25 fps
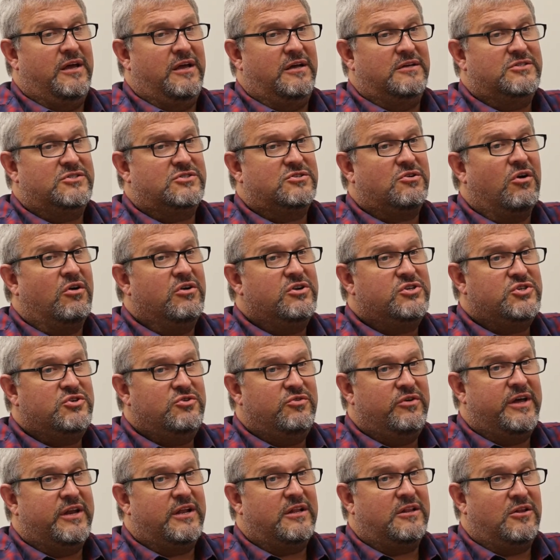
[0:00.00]
start
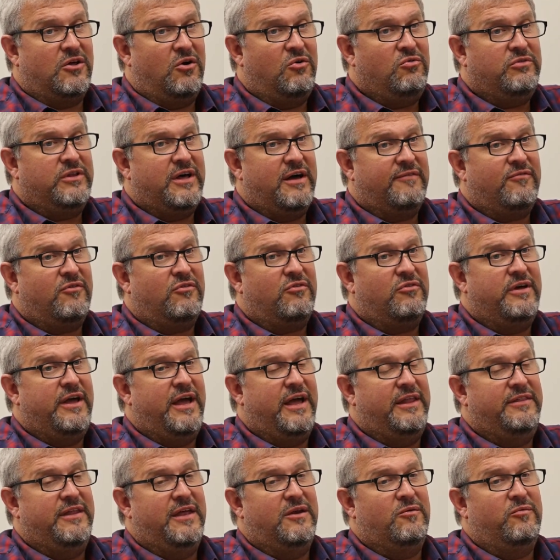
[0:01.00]
you at a low level,
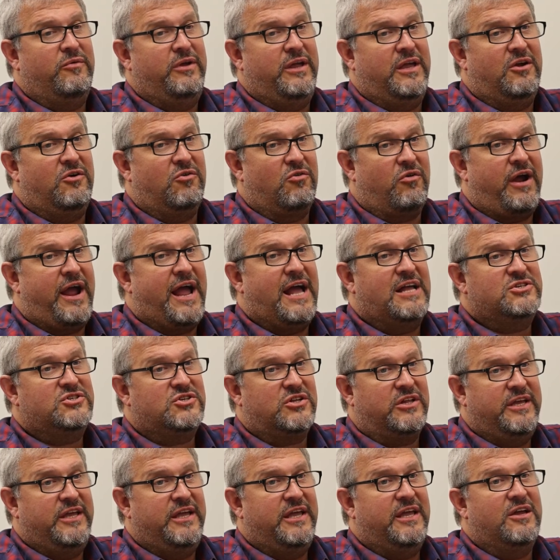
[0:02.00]
and then we
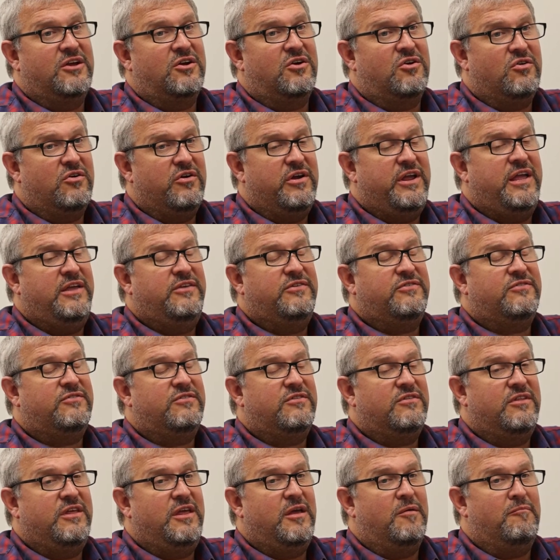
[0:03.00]
gradually increase
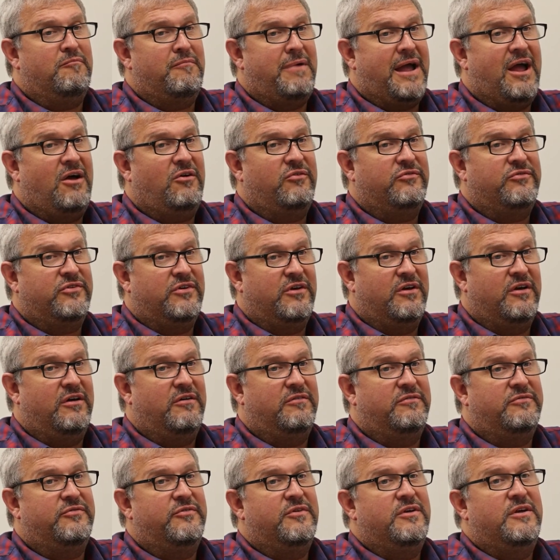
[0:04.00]
the amount
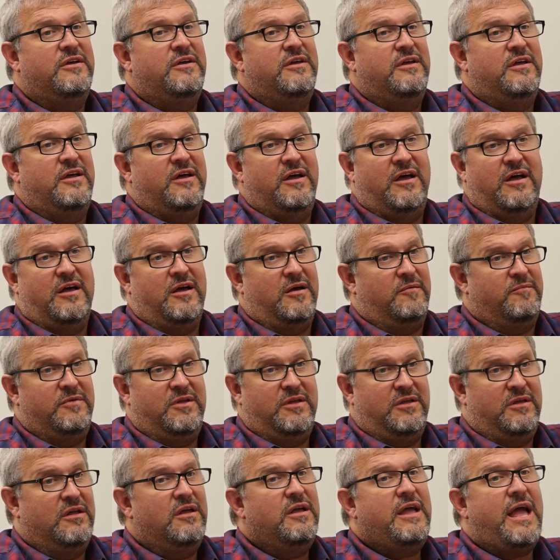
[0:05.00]
of
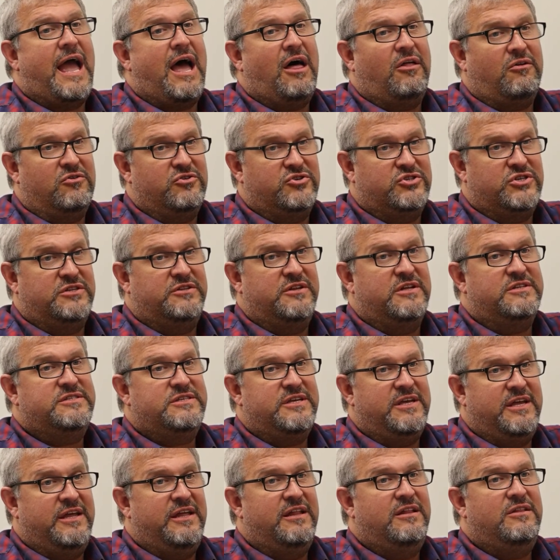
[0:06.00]
allergen that's
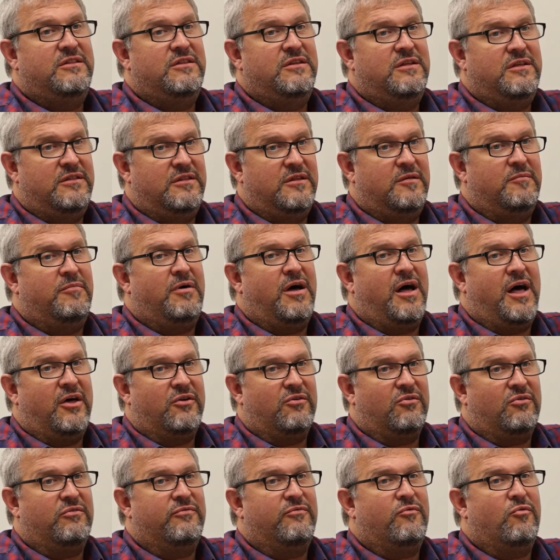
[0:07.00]
in the
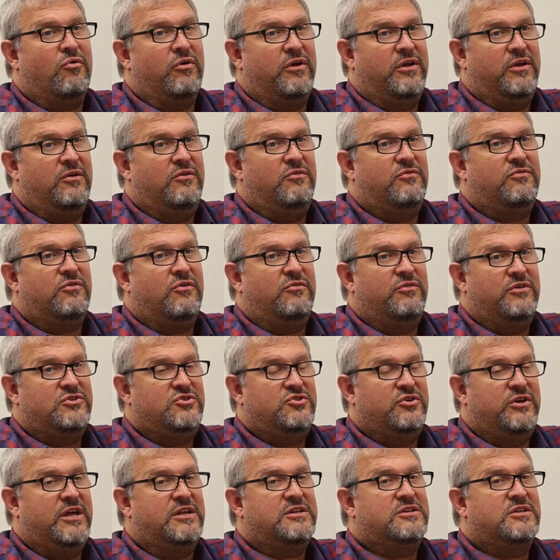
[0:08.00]
bottle for you, so that
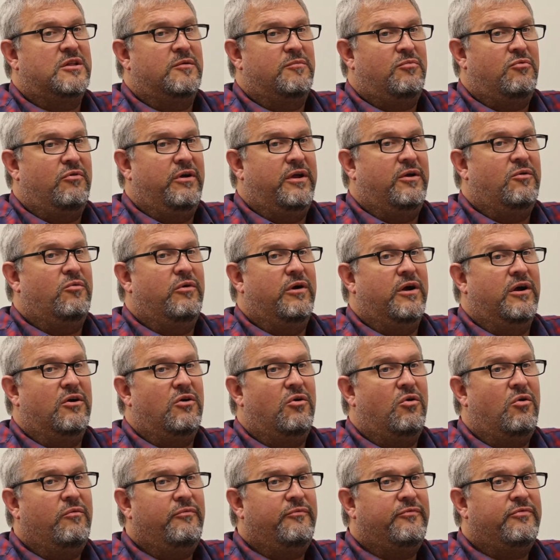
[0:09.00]
you get to the point where
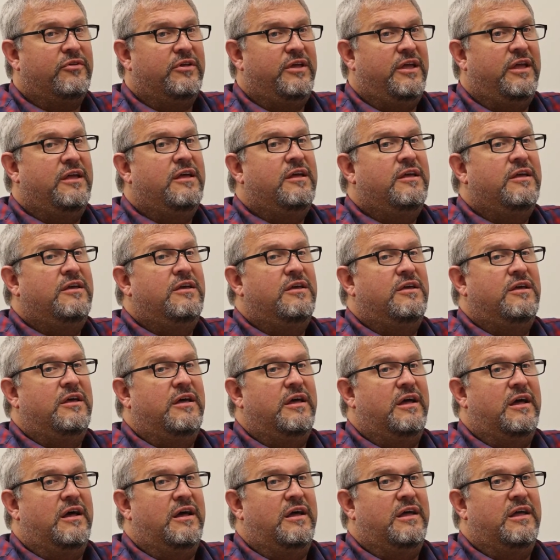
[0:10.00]
hopefully
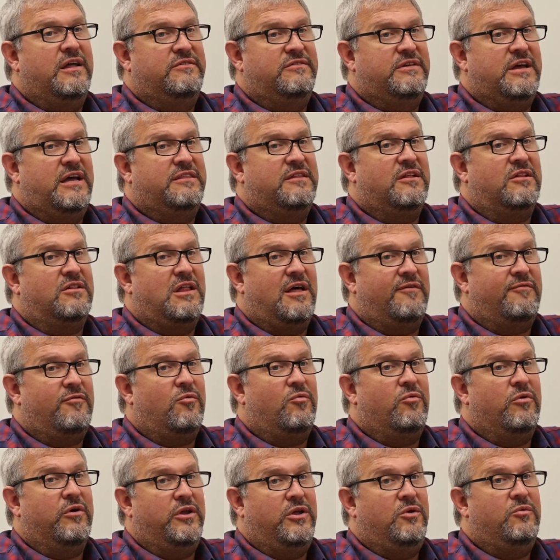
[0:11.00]
it's at the level
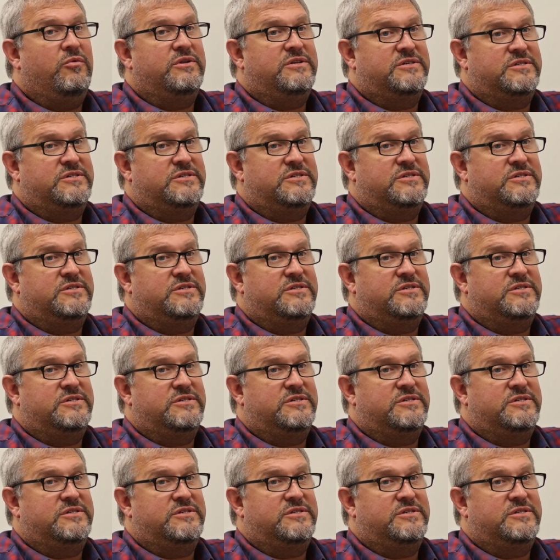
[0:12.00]
where you would